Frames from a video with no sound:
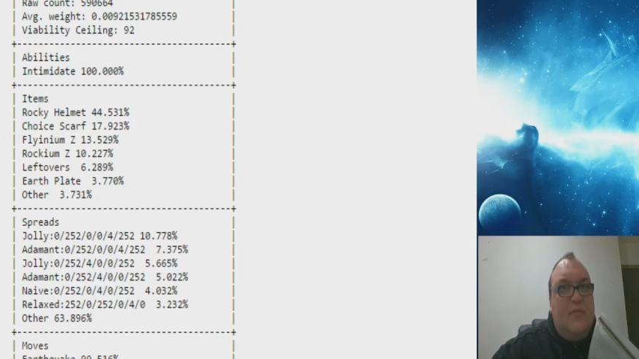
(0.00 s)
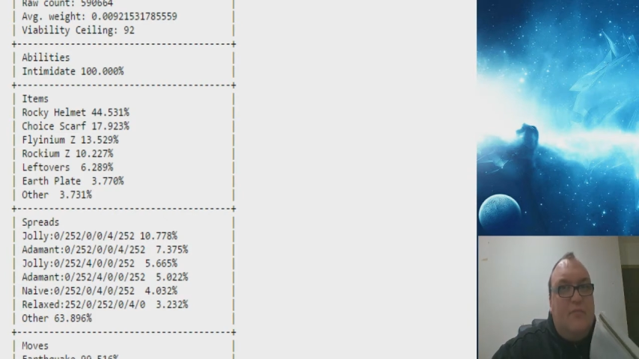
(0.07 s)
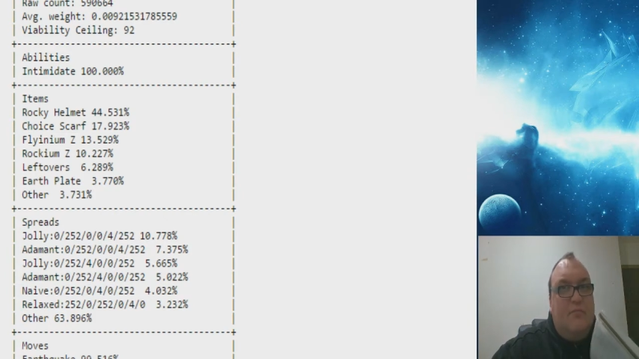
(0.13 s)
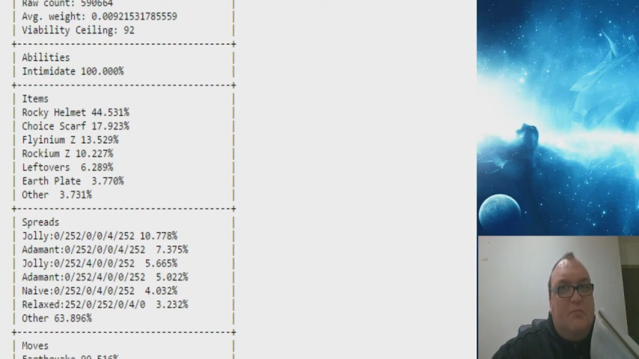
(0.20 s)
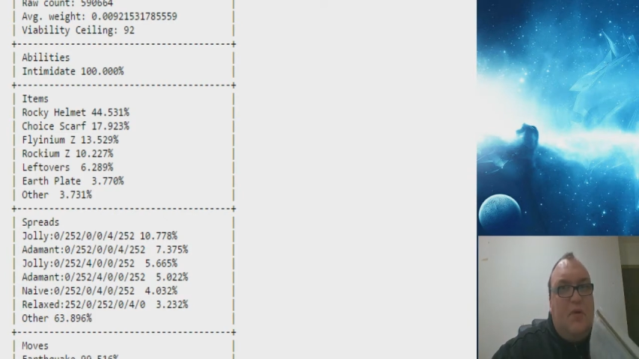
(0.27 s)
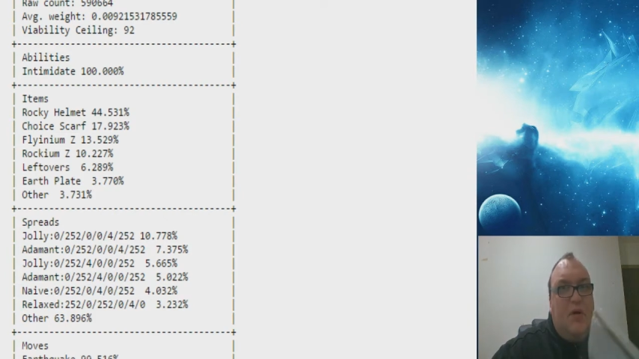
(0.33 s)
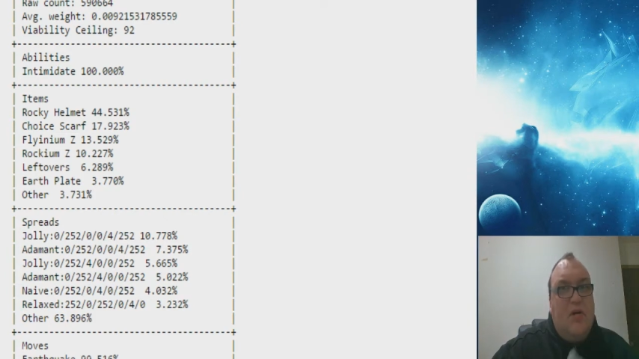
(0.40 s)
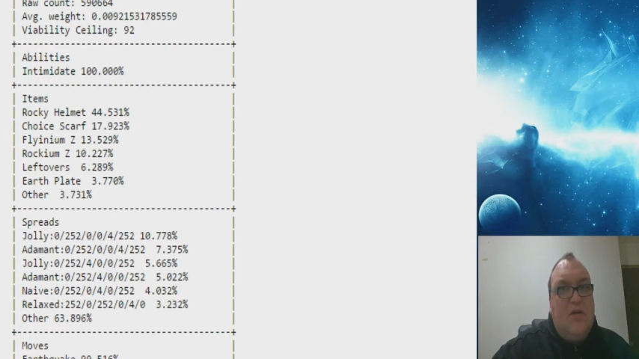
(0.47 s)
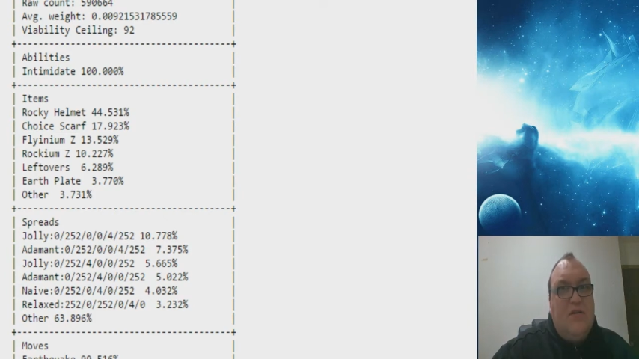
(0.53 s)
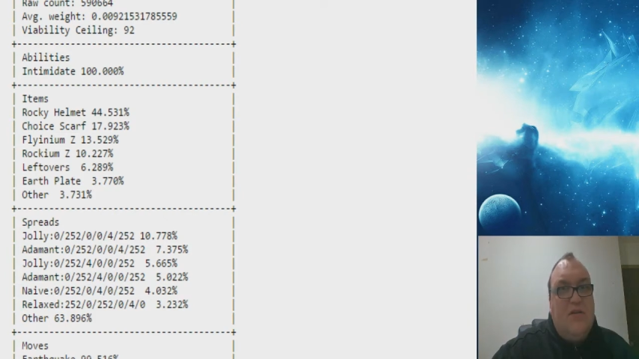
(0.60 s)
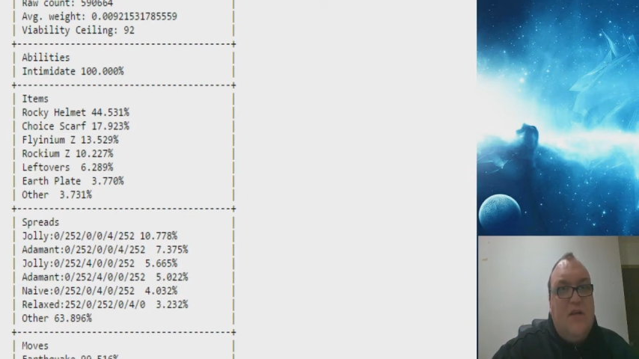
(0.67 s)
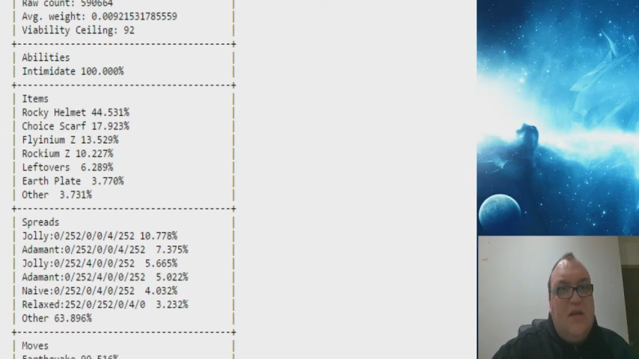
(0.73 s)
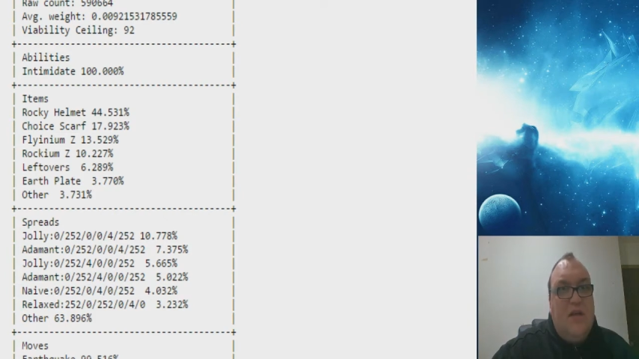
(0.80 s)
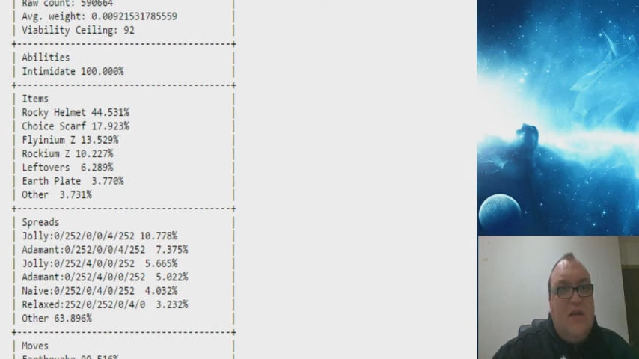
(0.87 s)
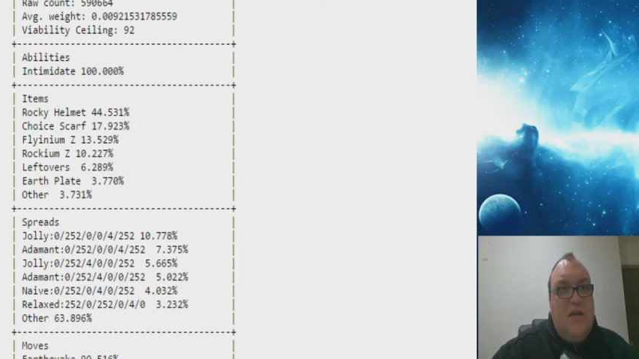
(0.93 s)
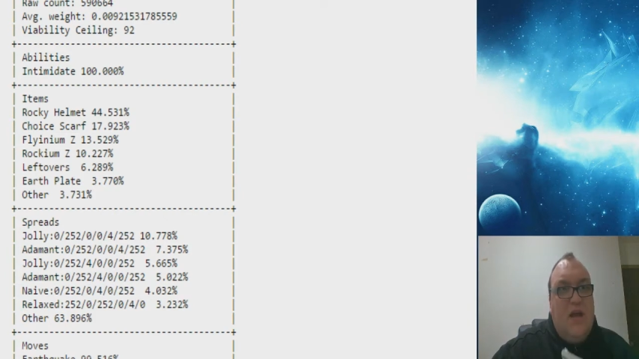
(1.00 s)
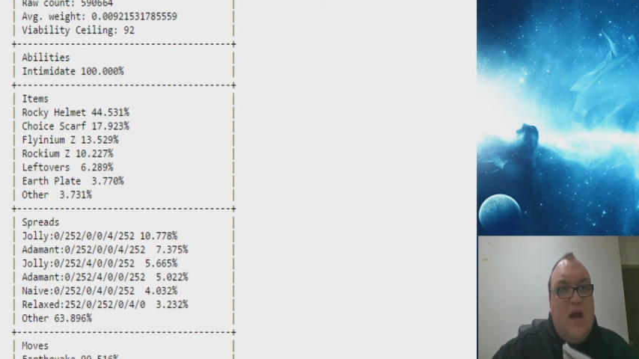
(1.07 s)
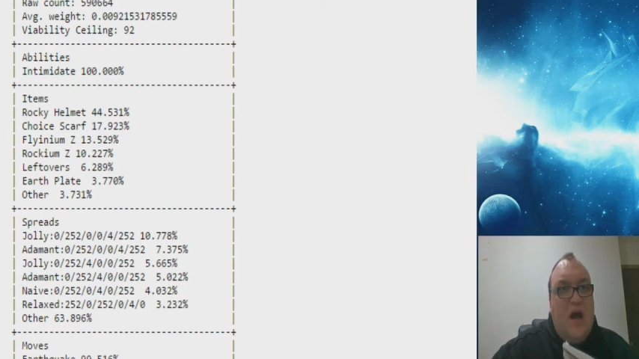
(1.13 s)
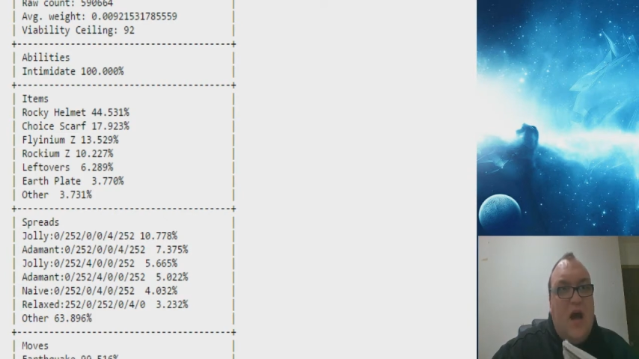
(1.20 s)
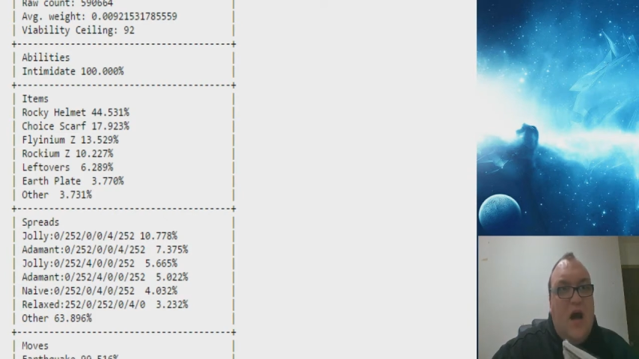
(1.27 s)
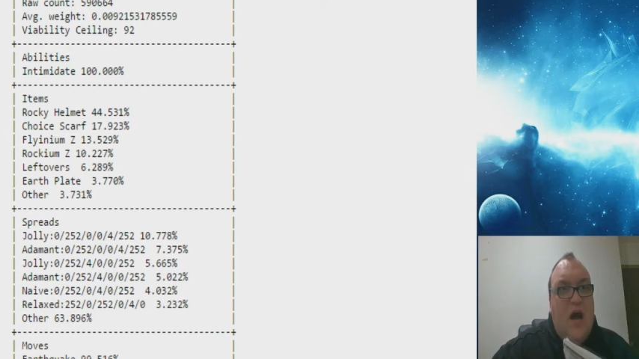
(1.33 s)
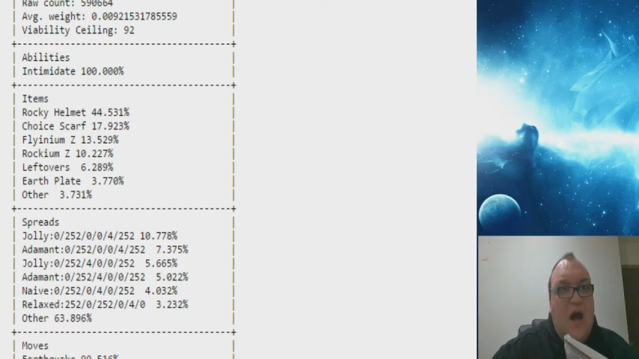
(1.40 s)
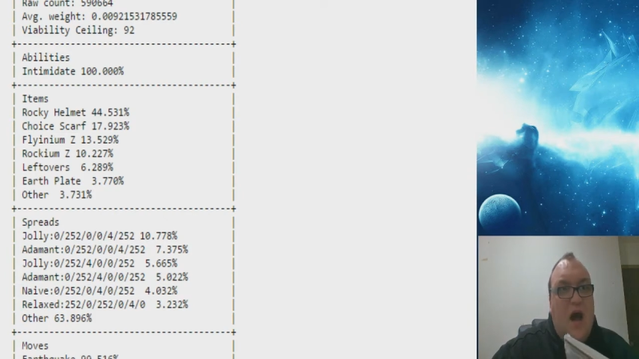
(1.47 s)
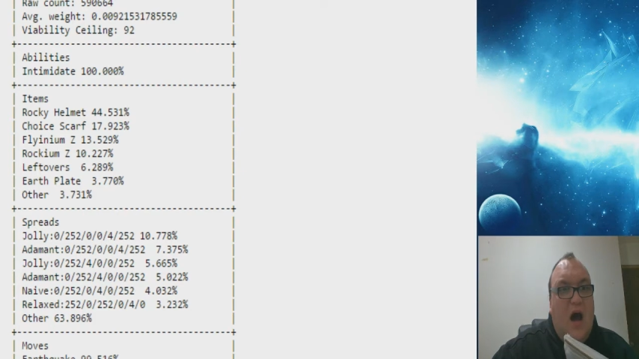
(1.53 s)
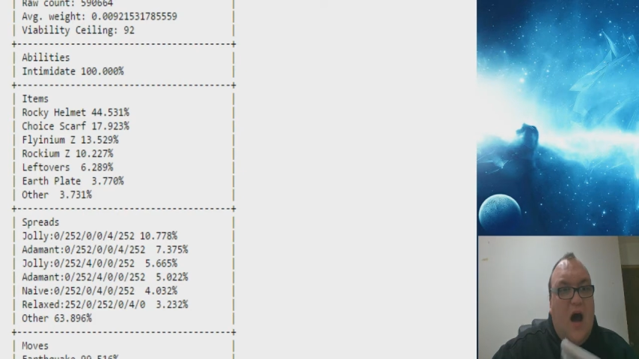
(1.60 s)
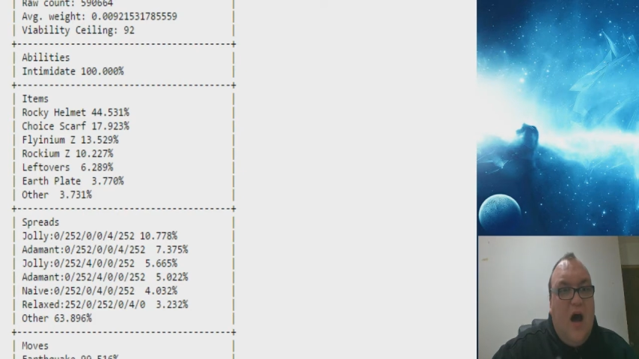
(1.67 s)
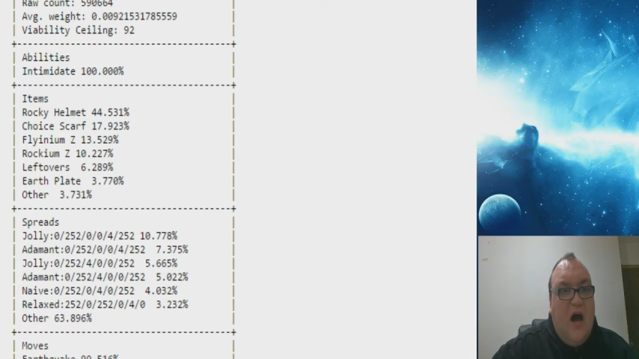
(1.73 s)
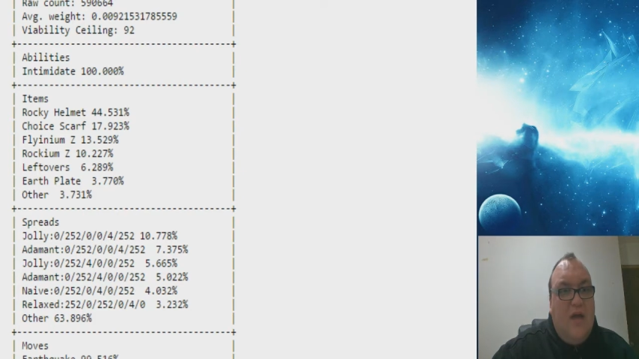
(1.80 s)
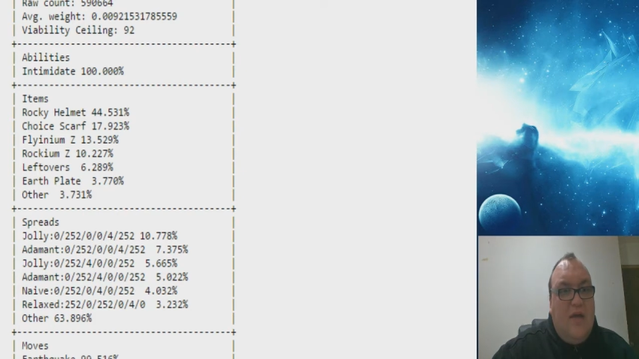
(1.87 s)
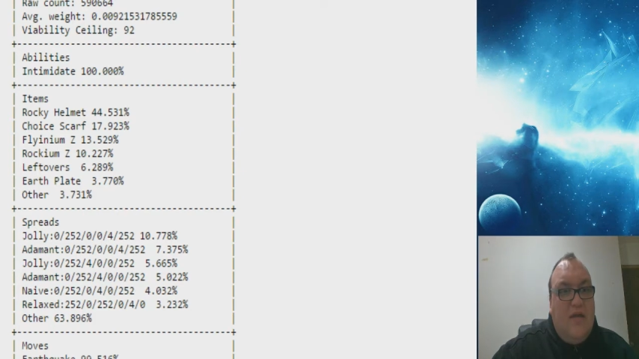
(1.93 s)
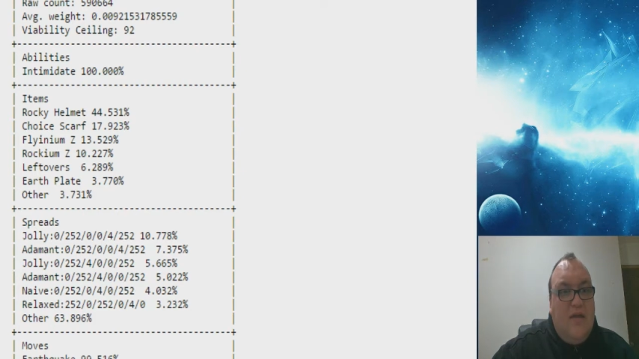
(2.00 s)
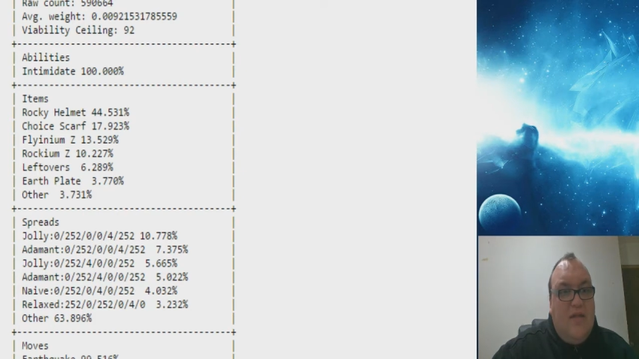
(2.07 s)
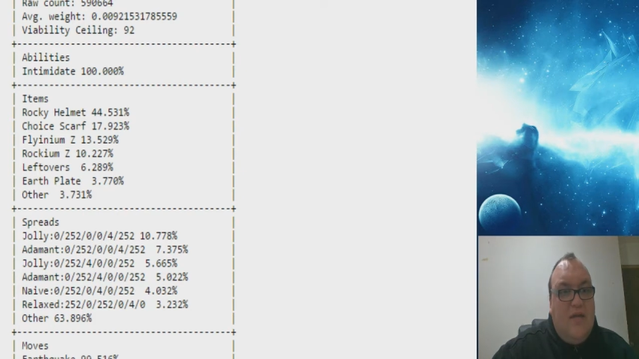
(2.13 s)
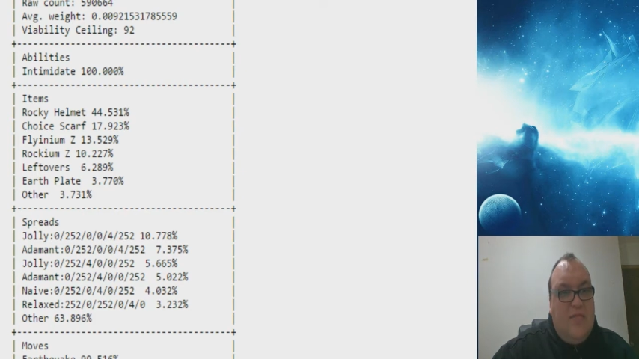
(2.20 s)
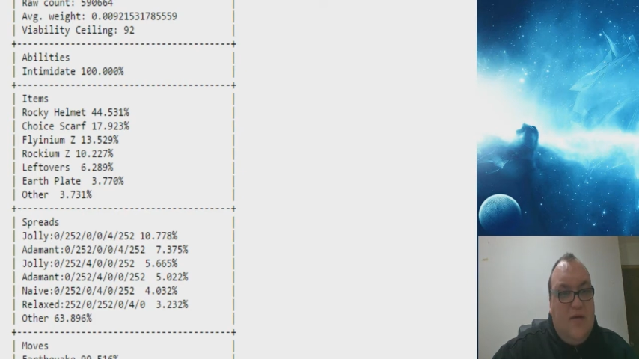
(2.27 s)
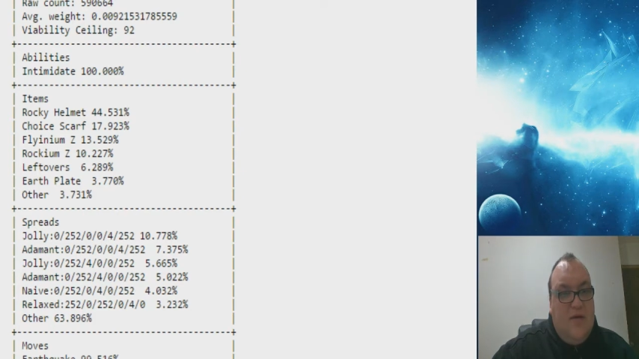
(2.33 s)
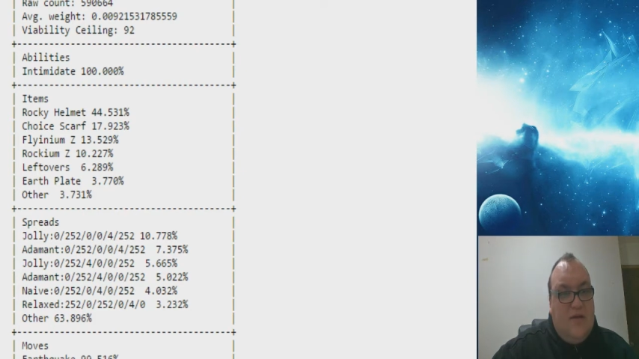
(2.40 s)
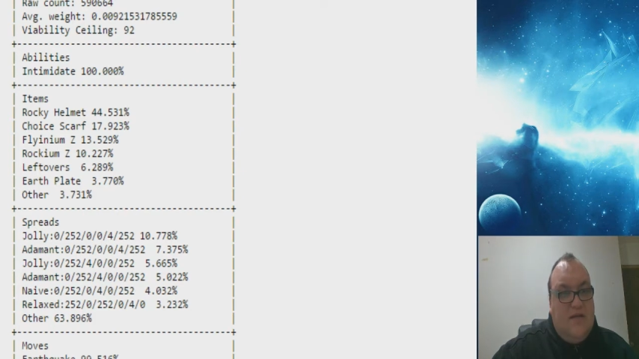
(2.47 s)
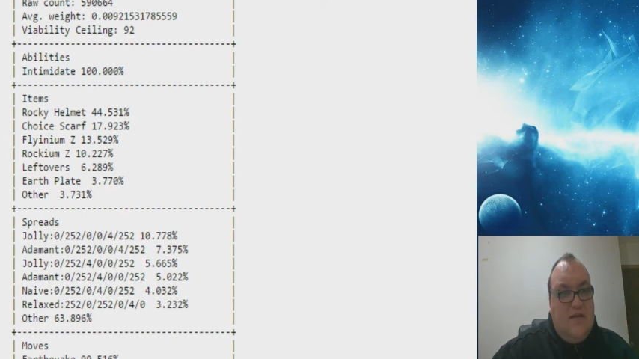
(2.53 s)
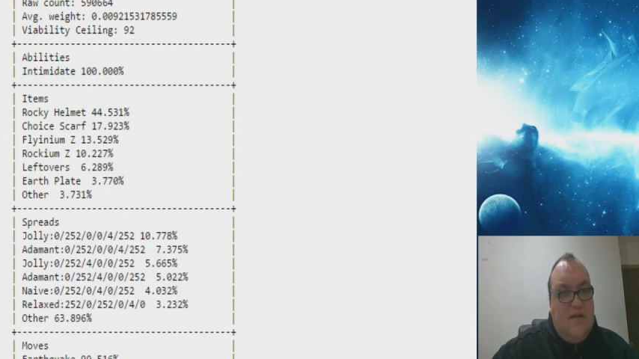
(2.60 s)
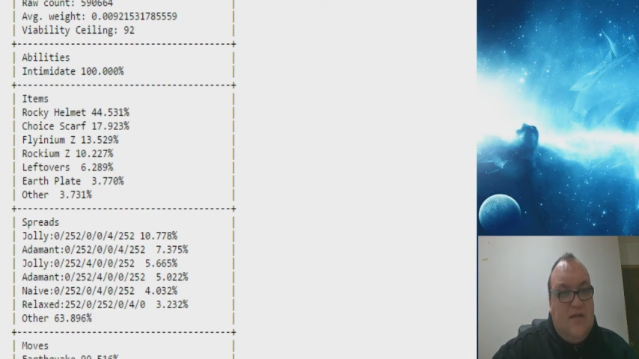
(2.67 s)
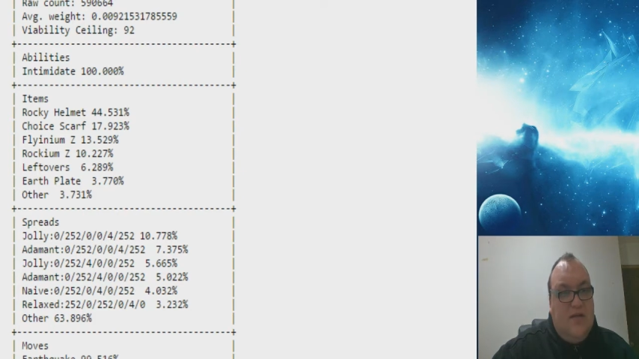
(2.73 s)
personally, I think the best